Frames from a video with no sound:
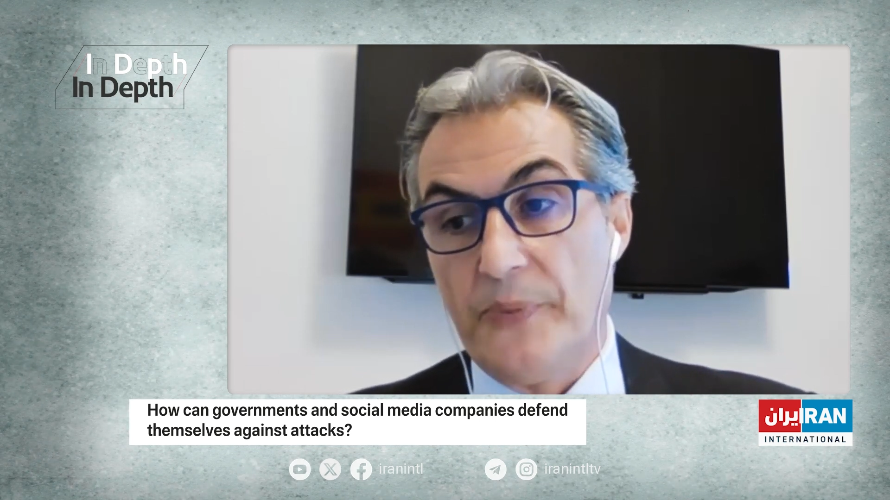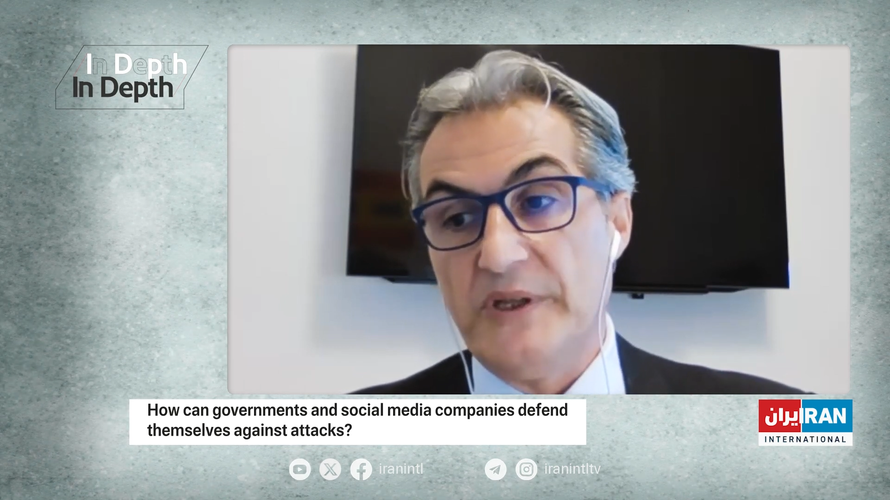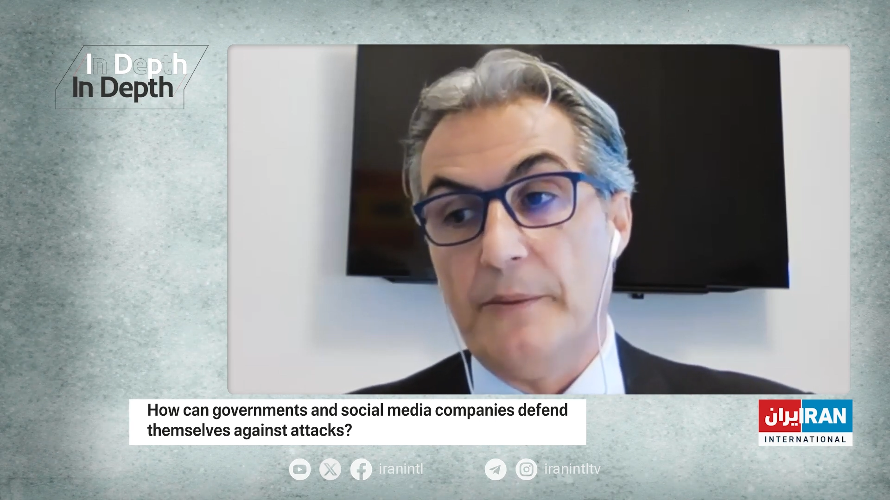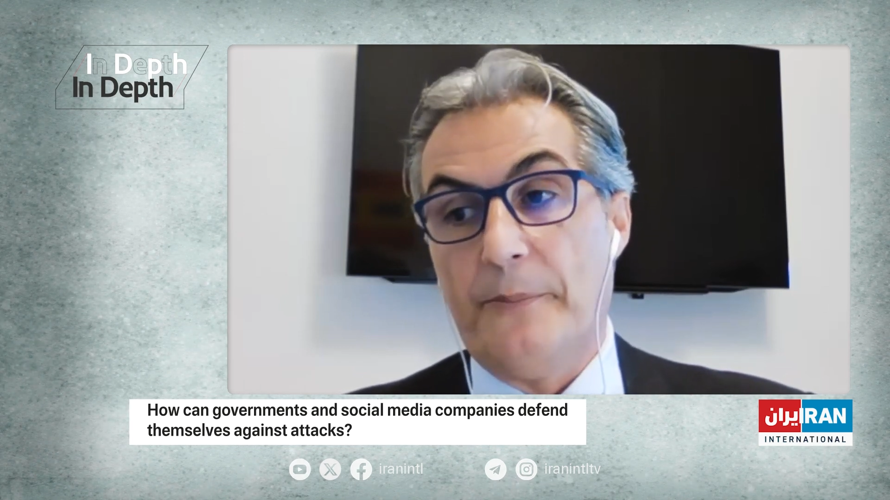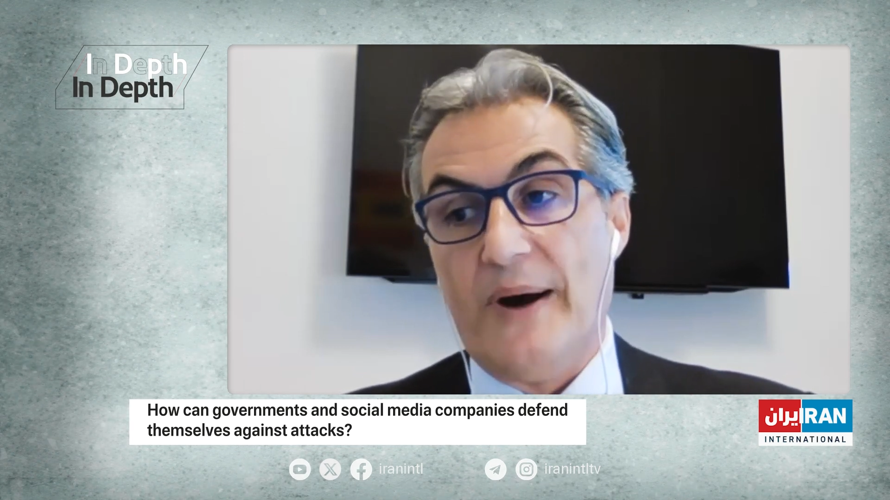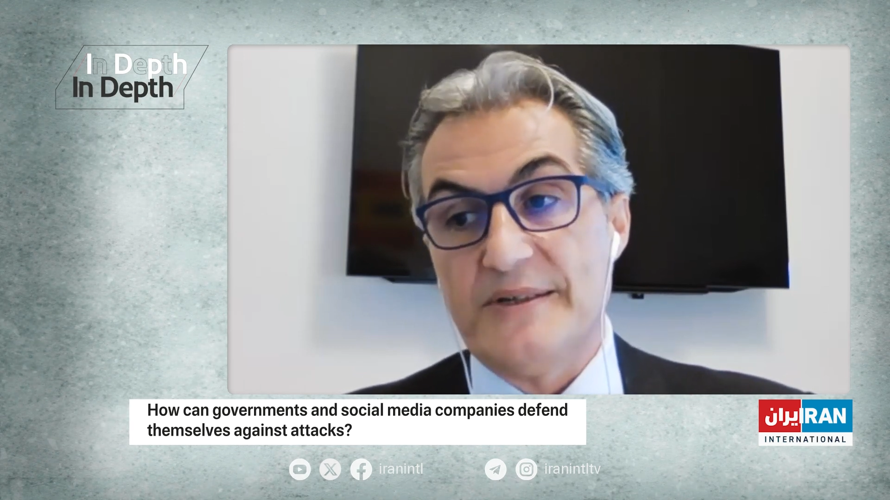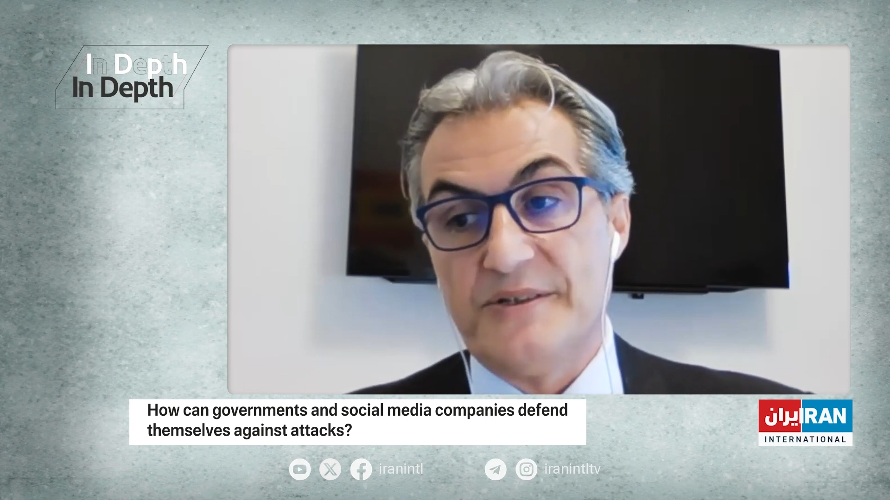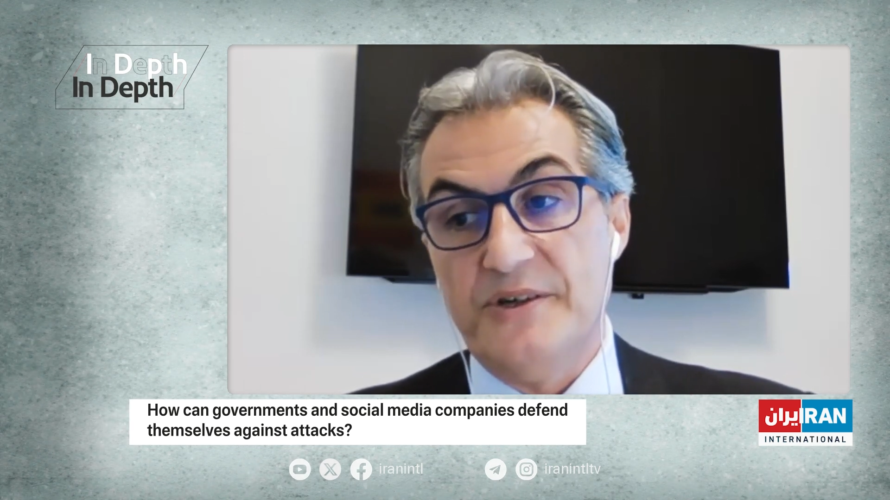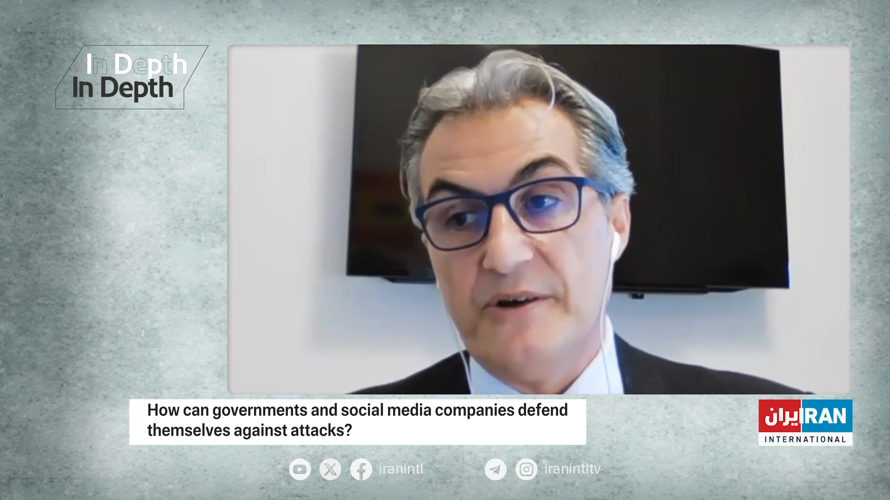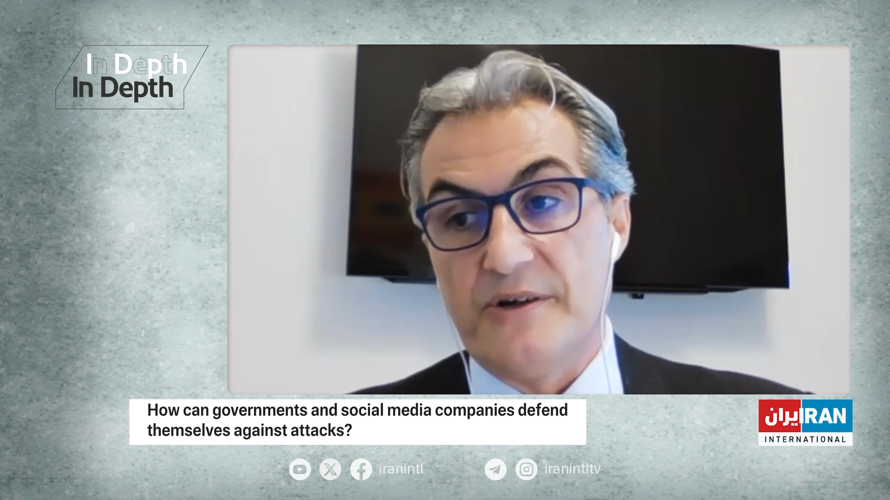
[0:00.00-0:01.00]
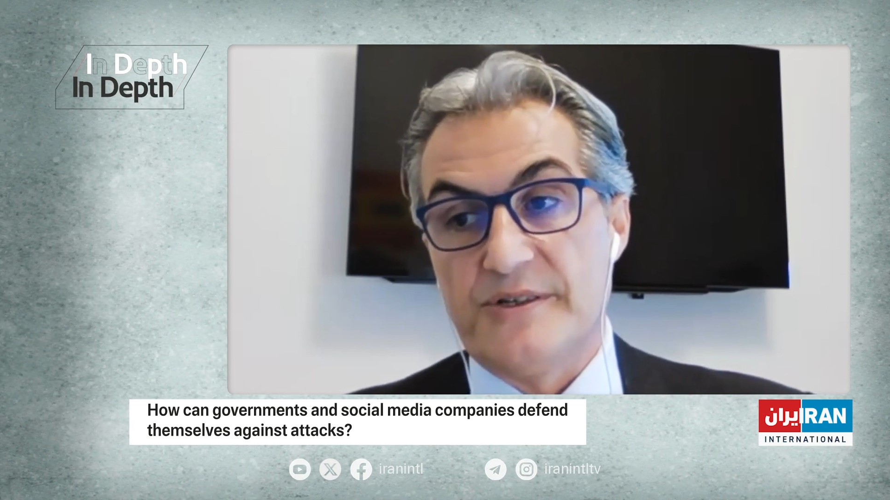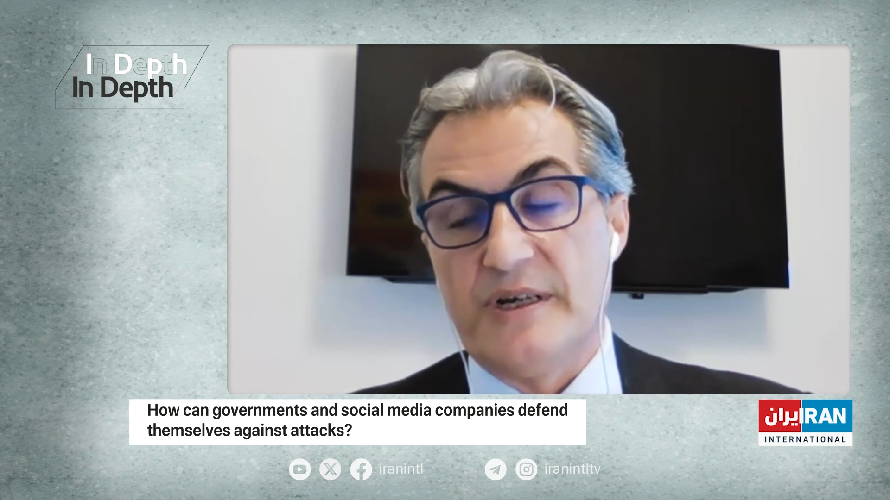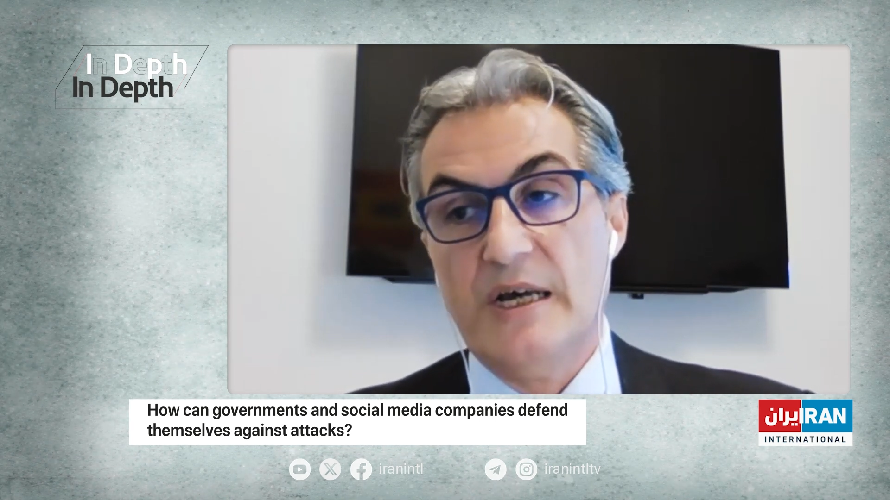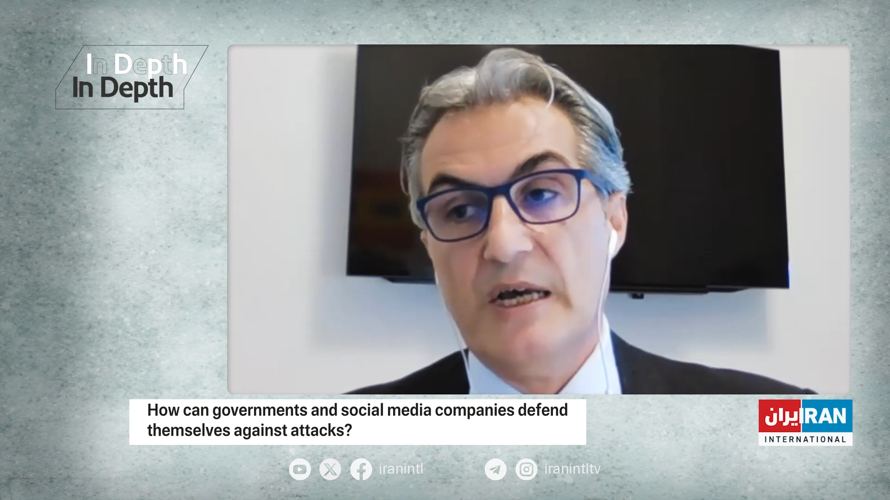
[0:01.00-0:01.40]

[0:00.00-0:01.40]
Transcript: in the past years,